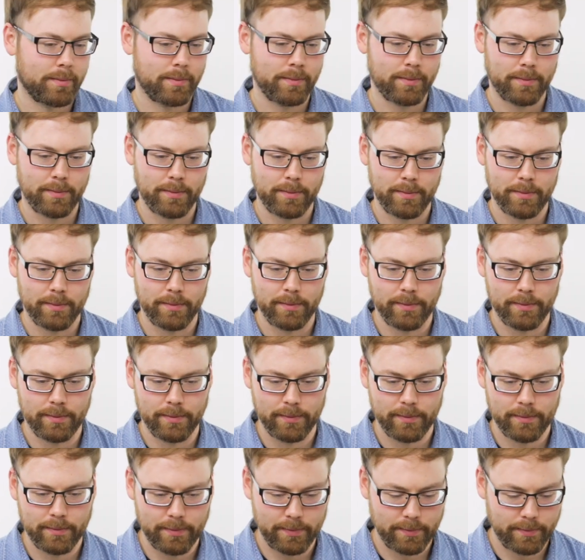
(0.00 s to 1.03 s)

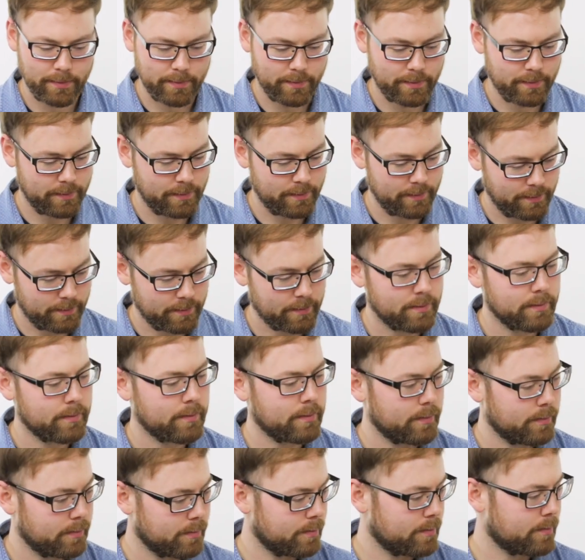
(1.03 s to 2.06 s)

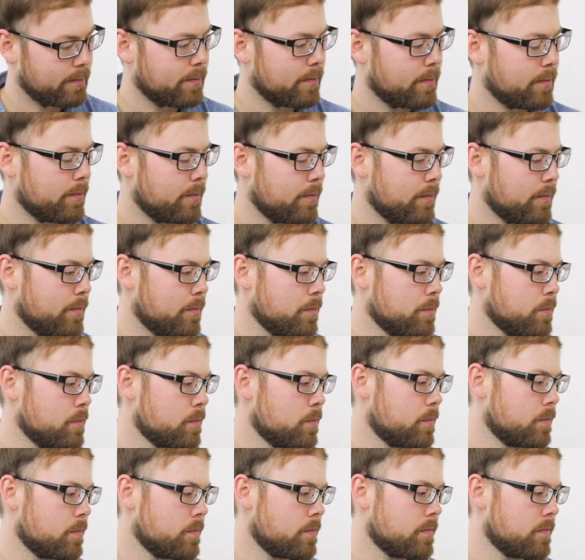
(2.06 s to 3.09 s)
(not speaking)